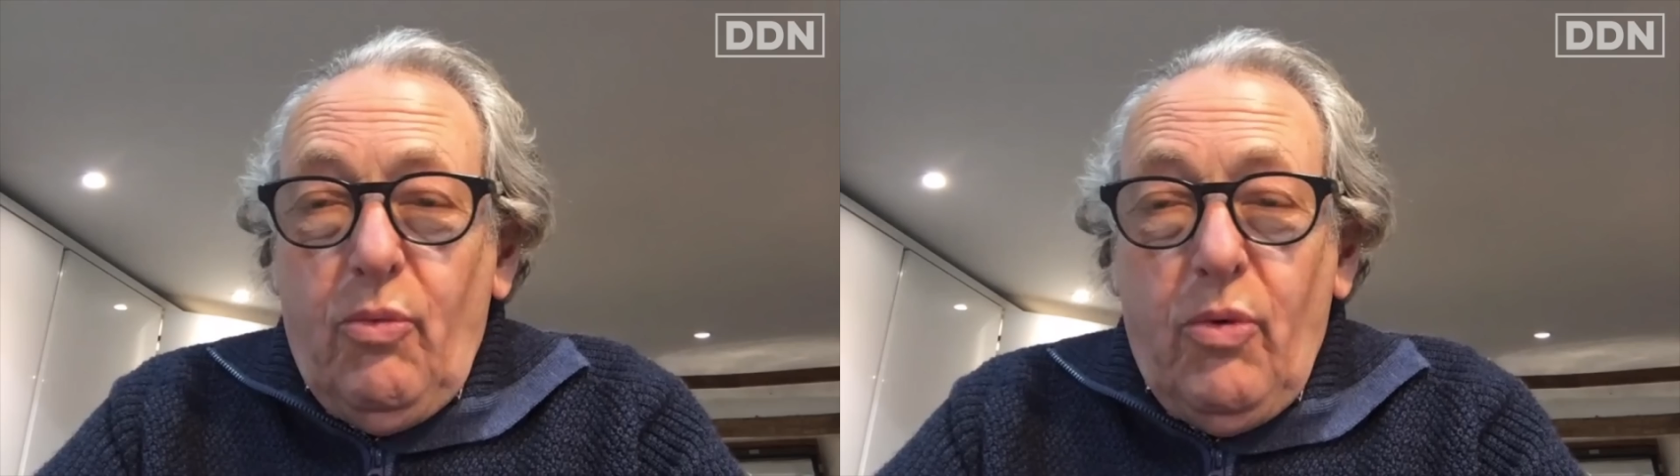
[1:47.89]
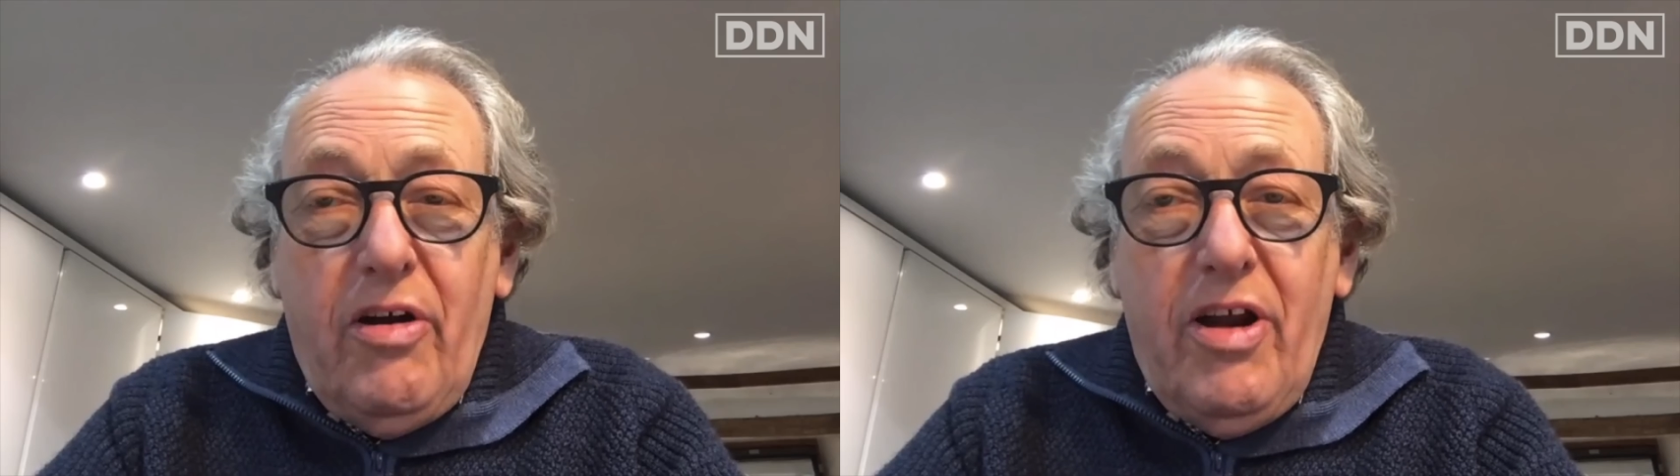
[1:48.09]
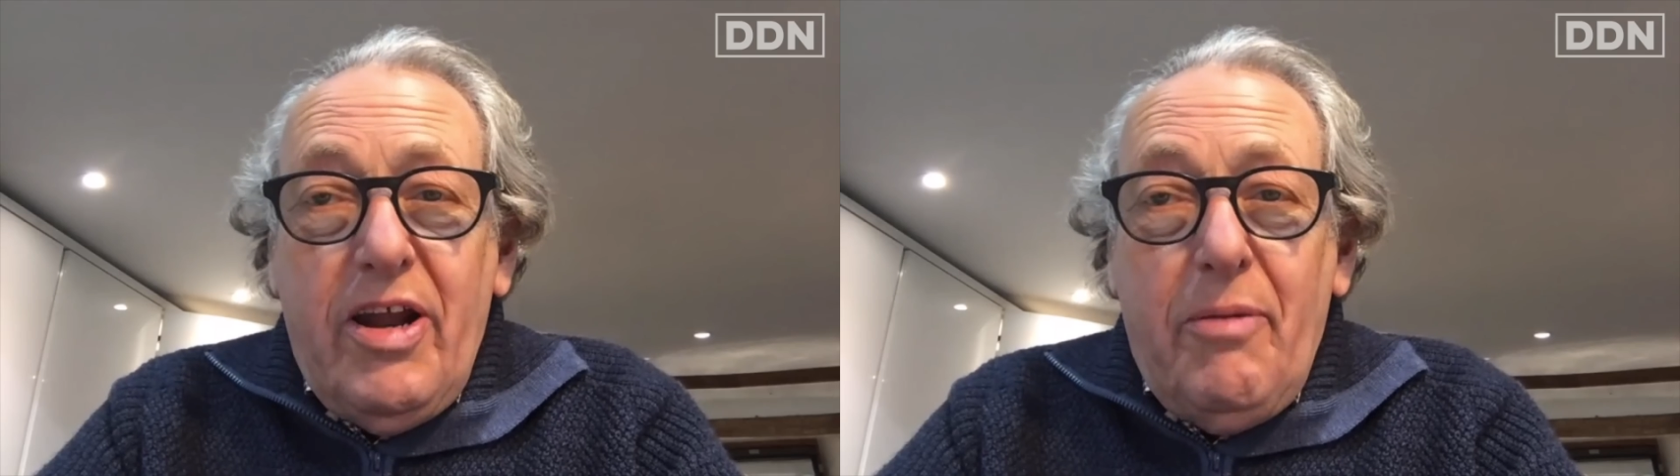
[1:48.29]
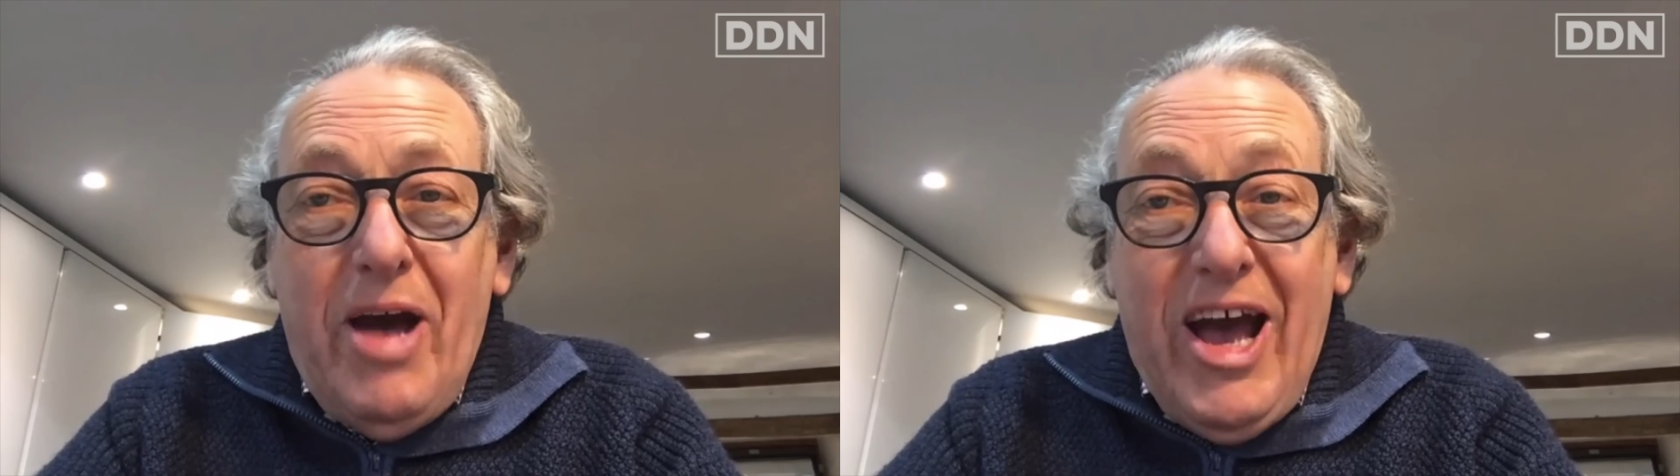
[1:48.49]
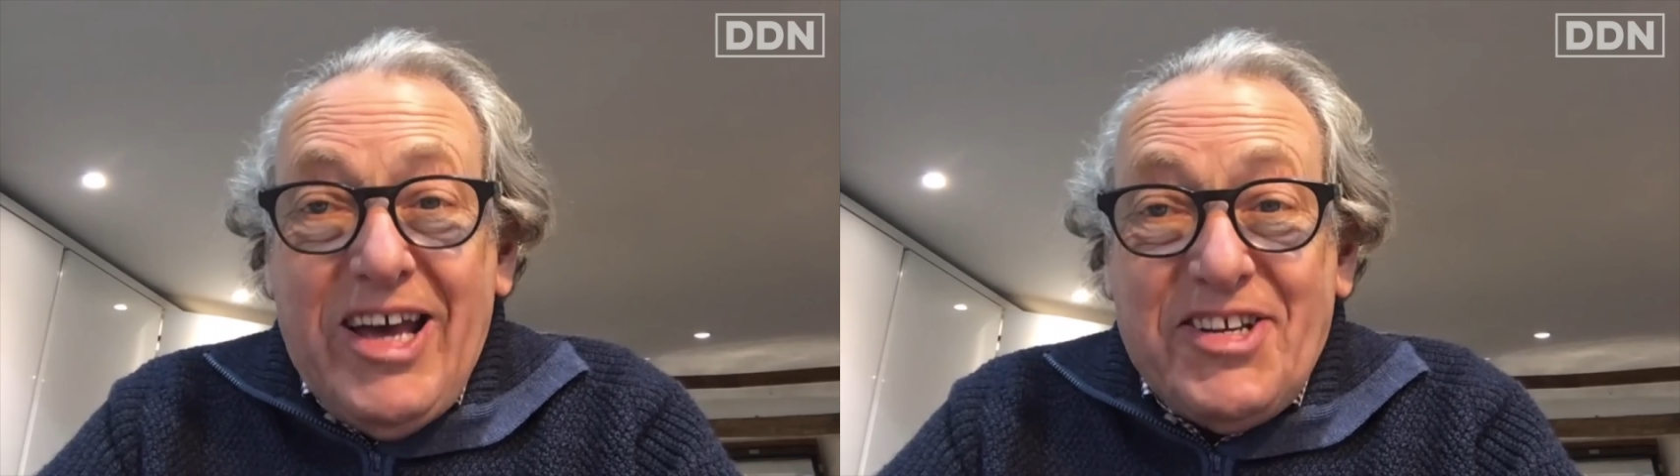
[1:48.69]
We're in a
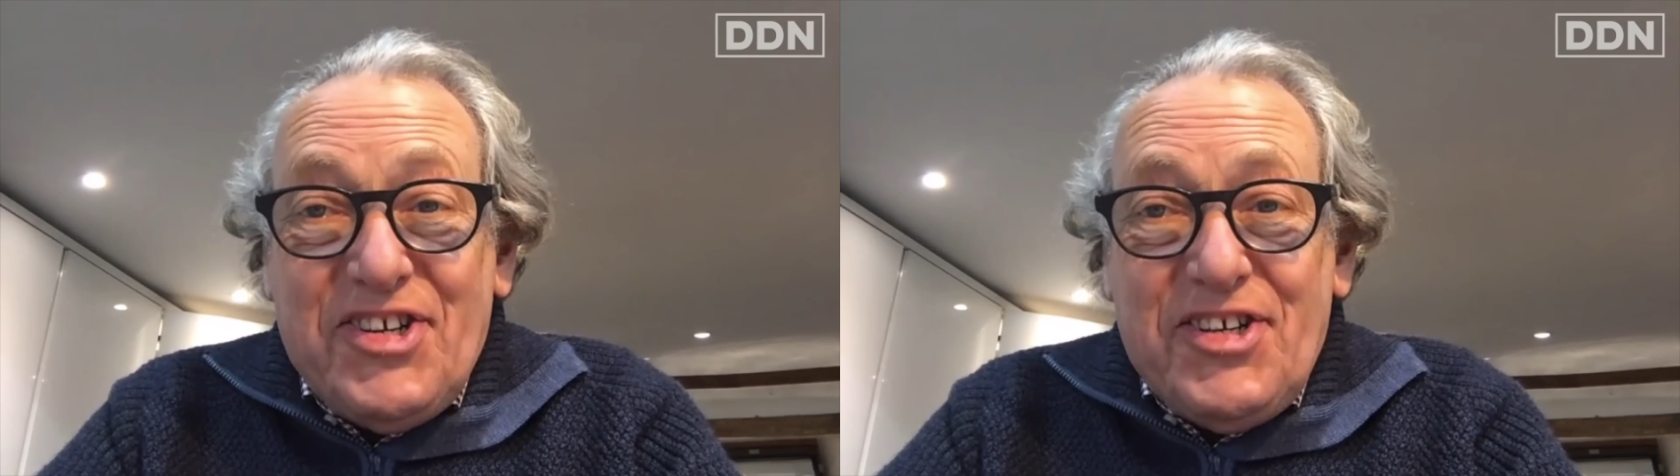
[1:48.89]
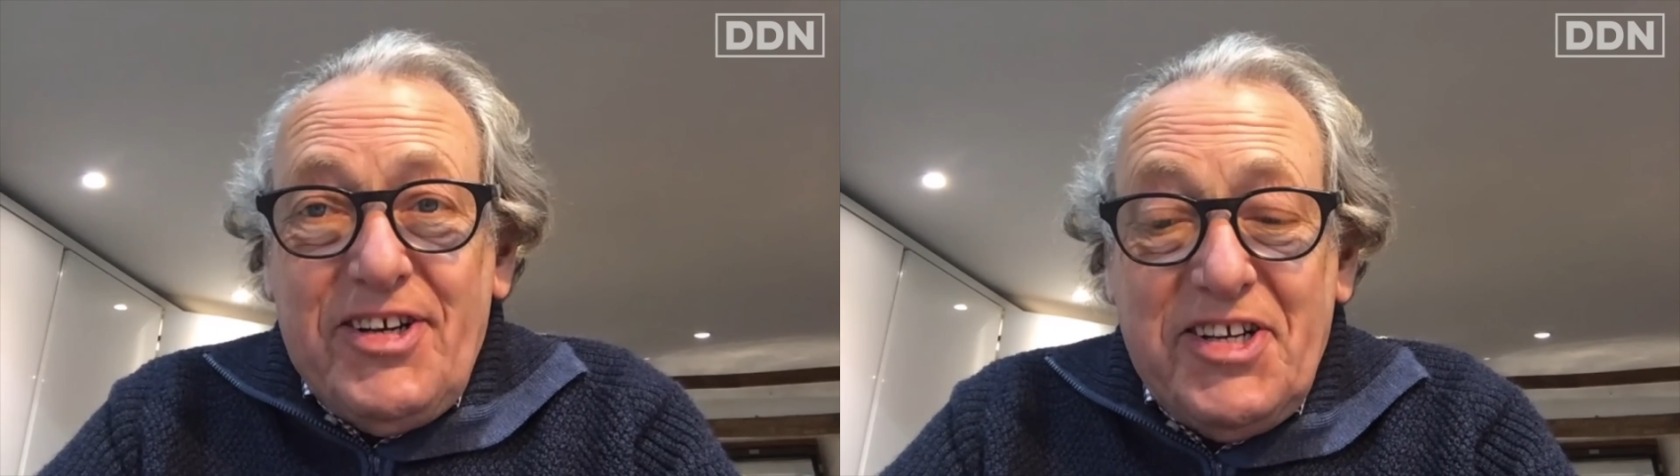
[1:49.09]
mess.